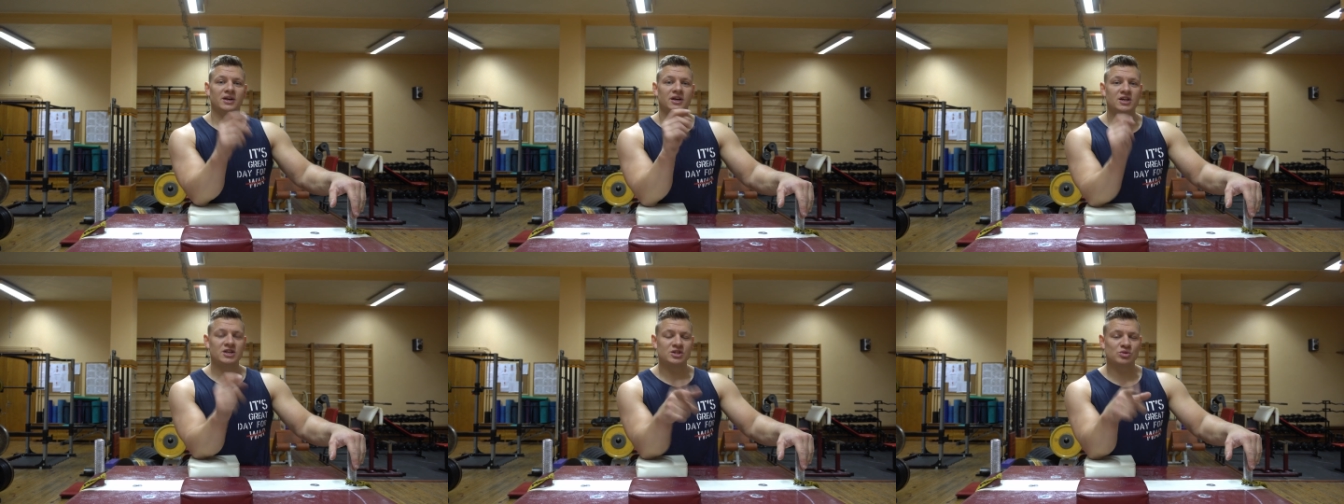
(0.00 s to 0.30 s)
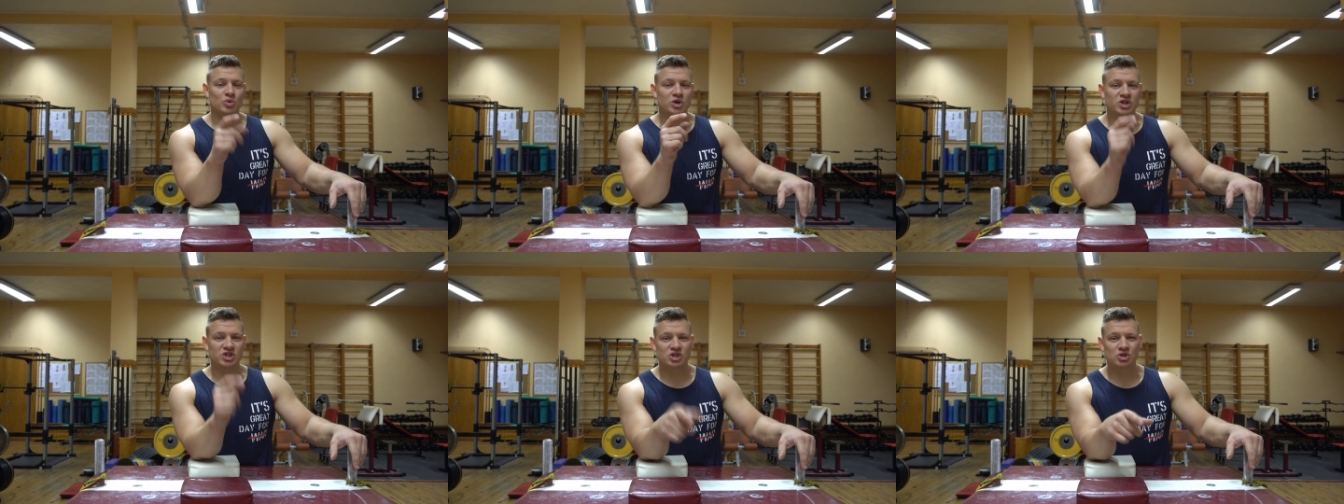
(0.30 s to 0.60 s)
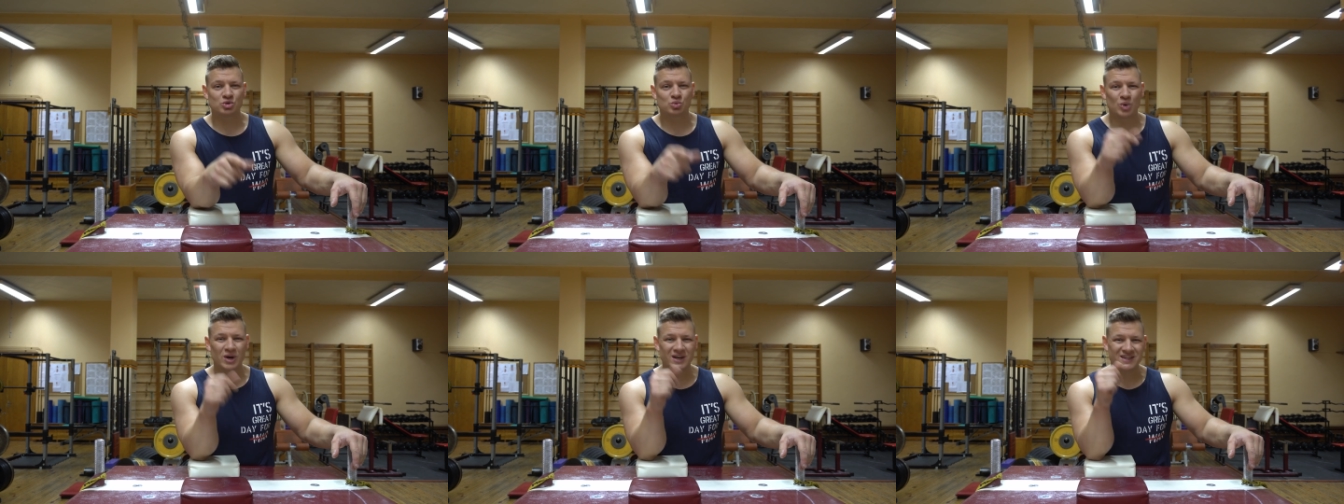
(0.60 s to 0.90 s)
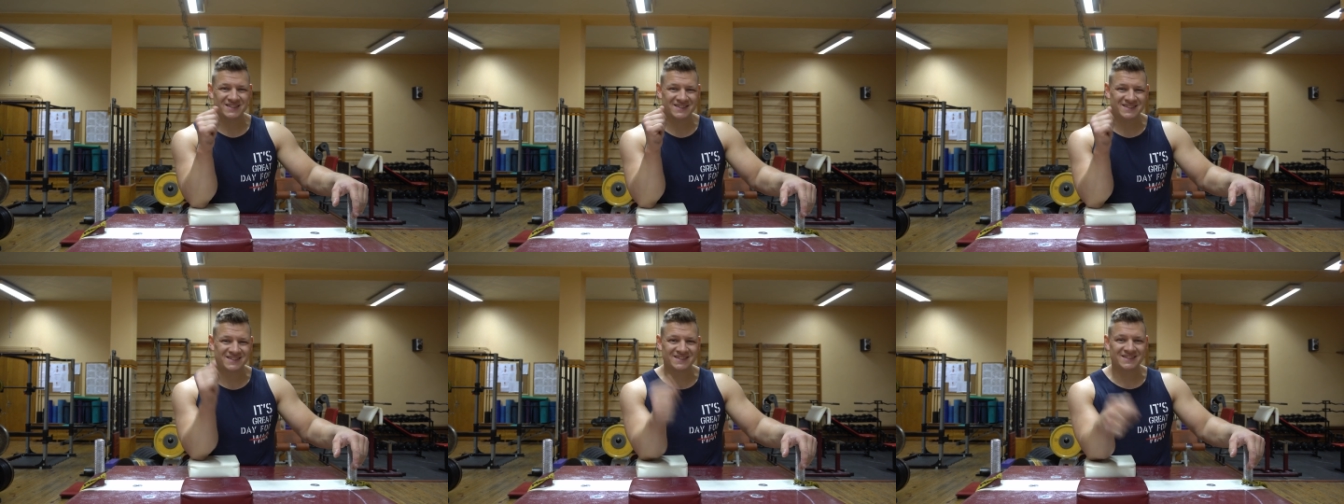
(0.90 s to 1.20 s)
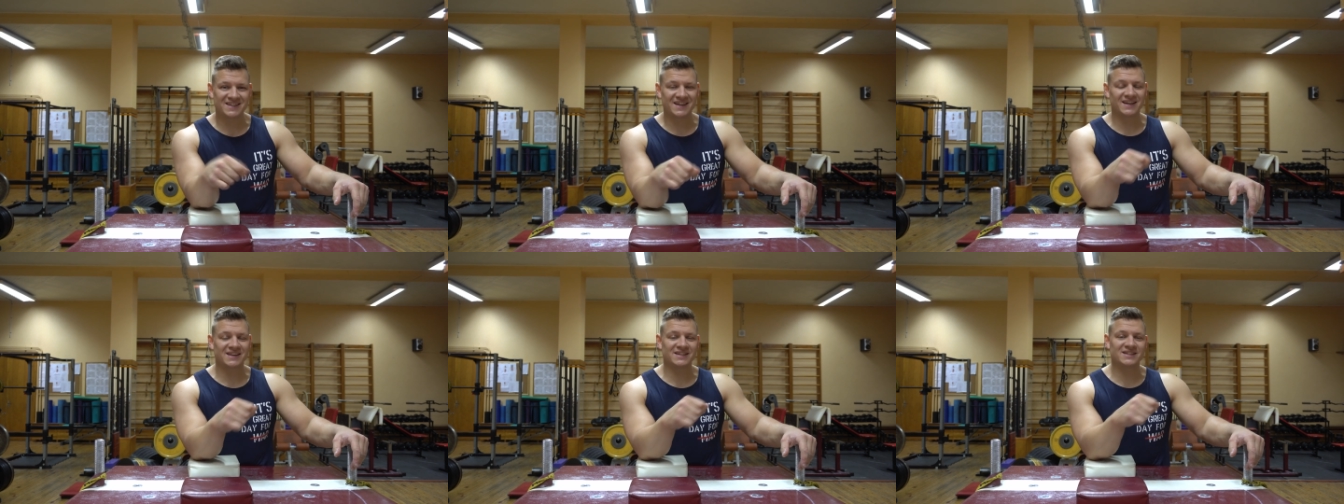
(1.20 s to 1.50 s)
East versus West
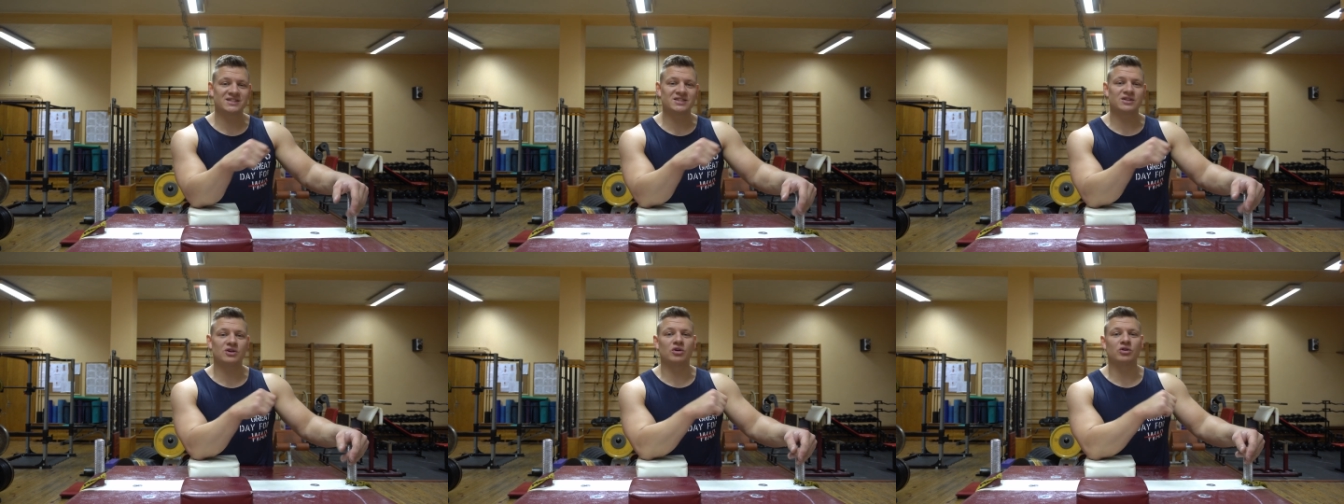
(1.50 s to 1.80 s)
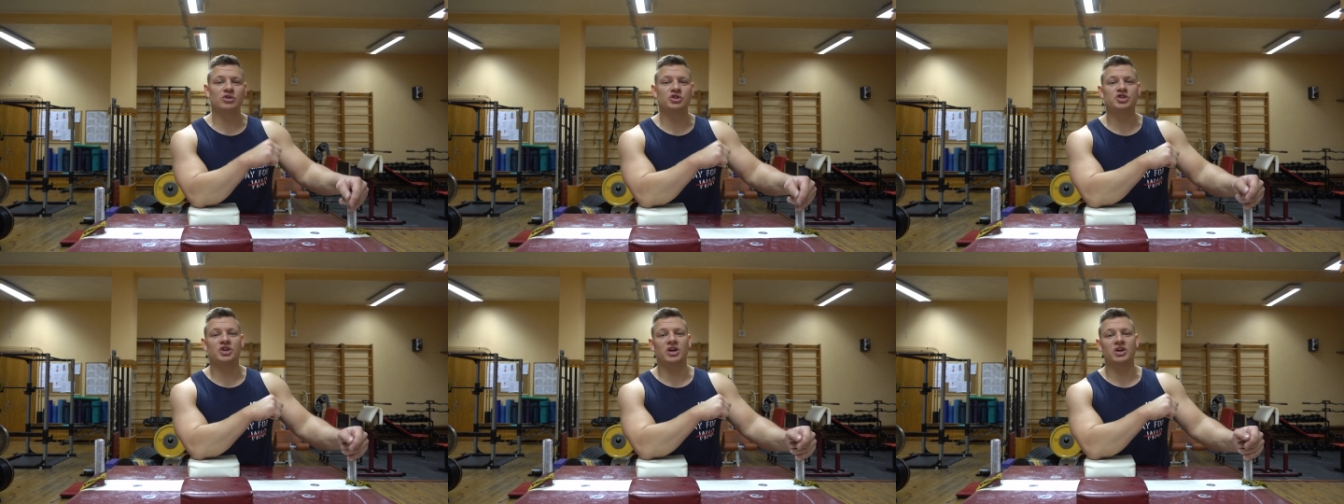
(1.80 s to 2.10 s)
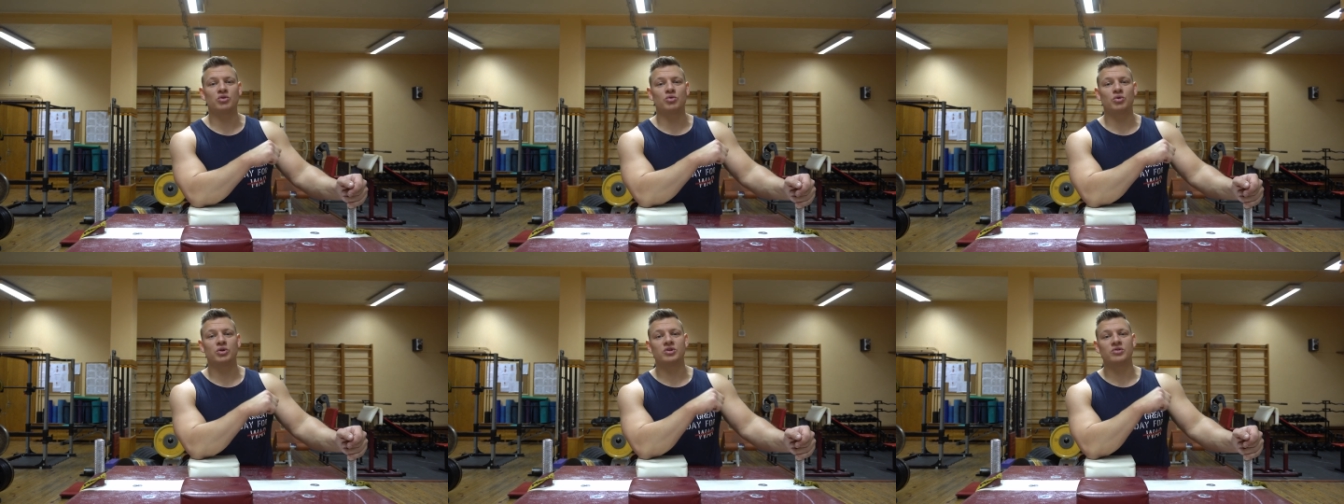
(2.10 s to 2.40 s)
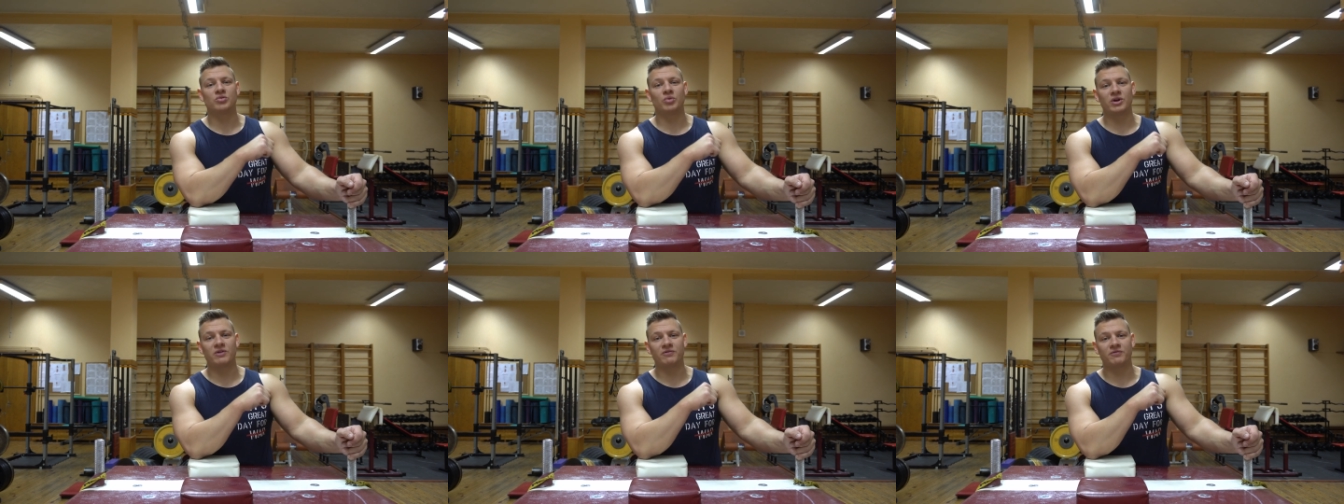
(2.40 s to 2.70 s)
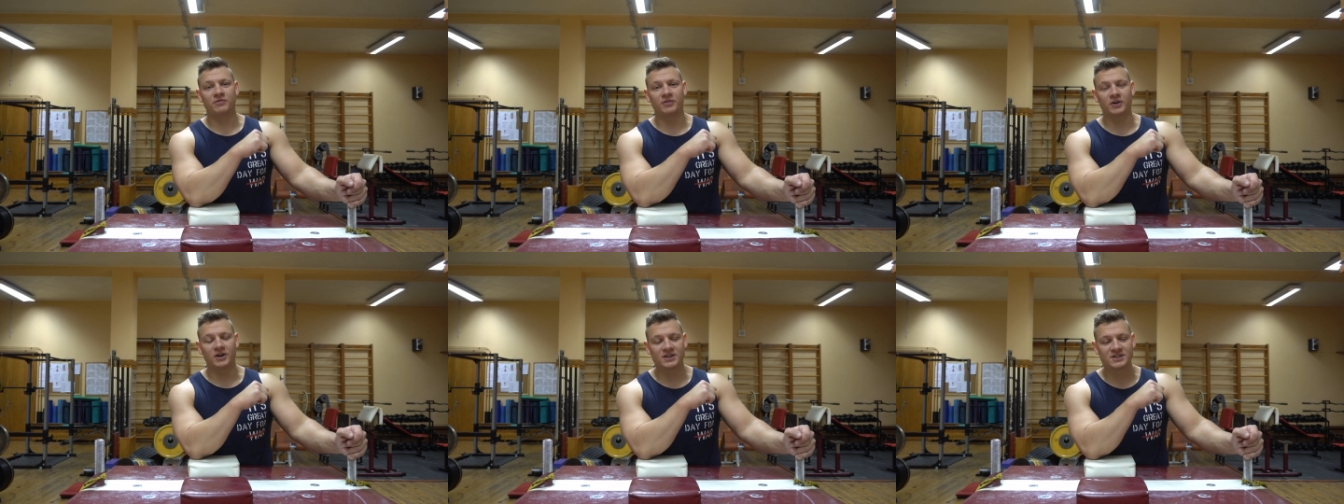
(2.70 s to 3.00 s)
6 on January
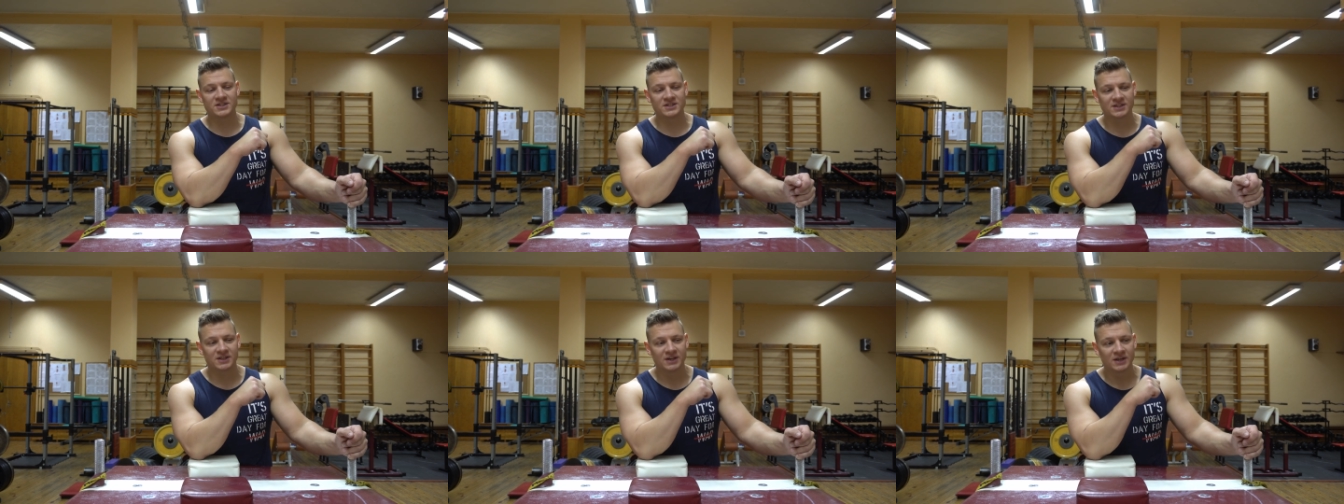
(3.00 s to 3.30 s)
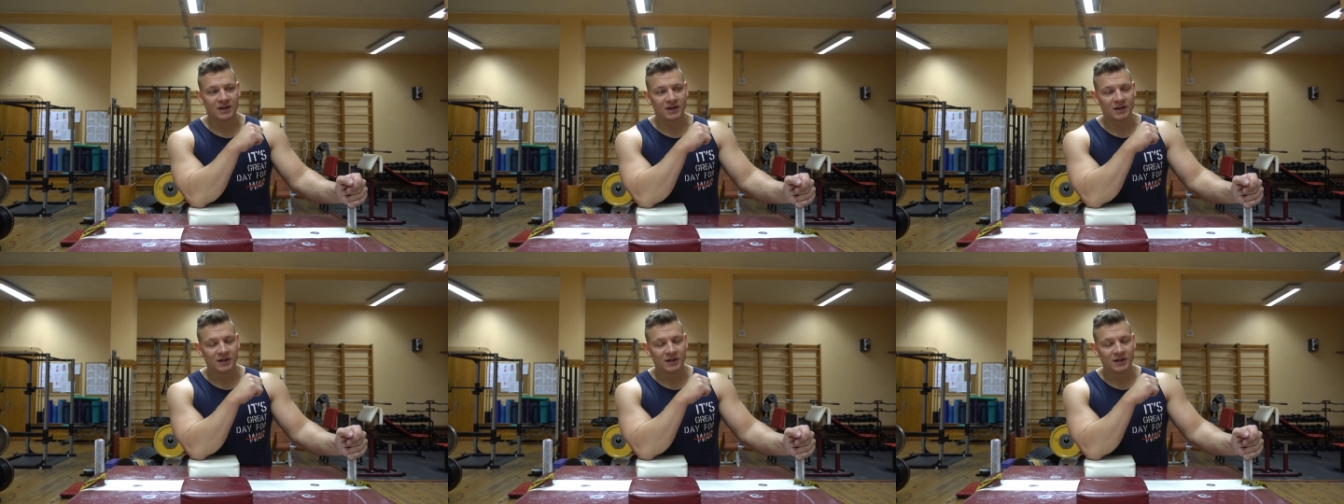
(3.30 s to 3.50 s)
21st.